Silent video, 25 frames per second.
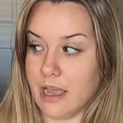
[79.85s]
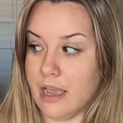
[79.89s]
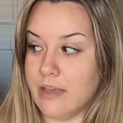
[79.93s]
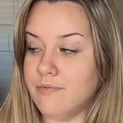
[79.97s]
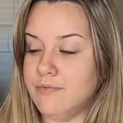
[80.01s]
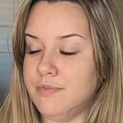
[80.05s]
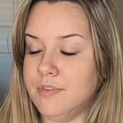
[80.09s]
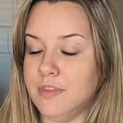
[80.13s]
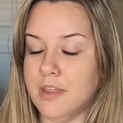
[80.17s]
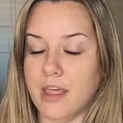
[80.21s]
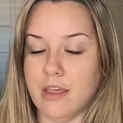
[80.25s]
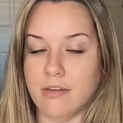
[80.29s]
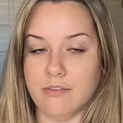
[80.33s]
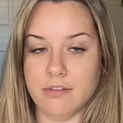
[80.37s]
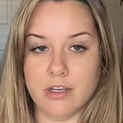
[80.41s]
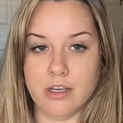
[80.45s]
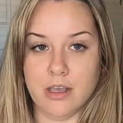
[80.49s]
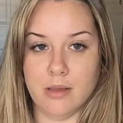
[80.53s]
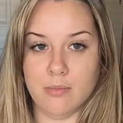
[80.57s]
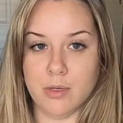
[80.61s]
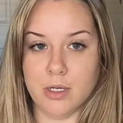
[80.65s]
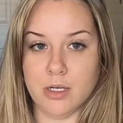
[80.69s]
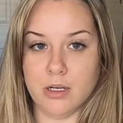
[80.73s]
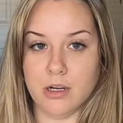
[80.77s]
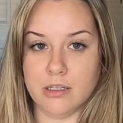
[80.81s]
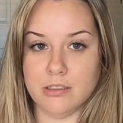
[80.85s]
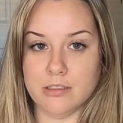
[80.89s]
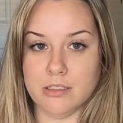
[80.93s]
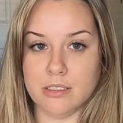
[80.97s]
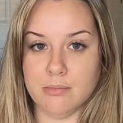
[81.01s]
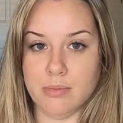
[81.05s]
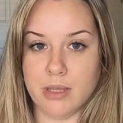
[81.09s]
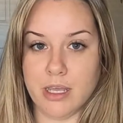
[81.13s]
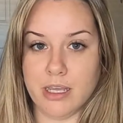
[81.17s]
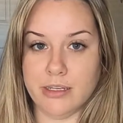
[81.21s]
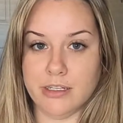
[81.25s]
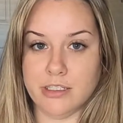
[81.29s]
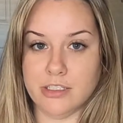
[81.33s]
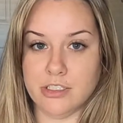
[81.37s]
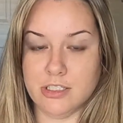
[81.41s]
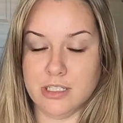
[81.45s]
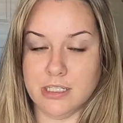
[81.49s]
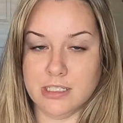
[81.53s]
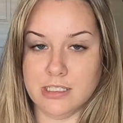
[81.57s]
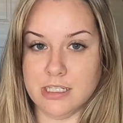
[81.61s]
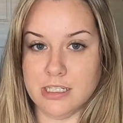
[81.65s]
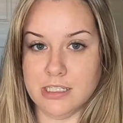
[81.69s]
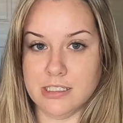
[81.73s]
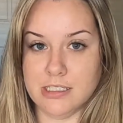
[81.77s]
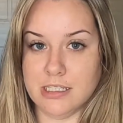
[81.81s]
I've never come across a package
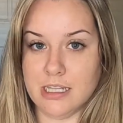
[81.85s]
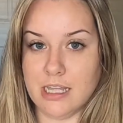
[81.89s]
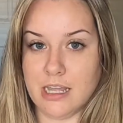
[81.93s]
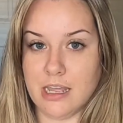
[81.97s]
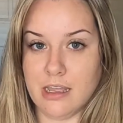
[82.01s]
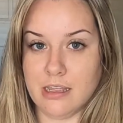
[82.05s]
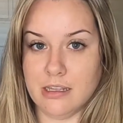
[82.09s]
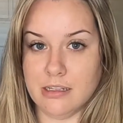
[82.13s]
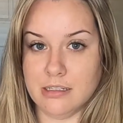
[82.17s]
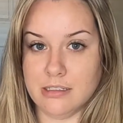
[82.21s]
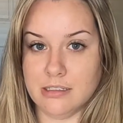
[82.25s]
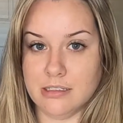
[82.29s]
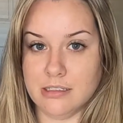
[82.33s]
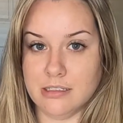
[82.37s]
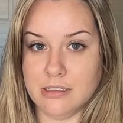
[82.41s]
that does that.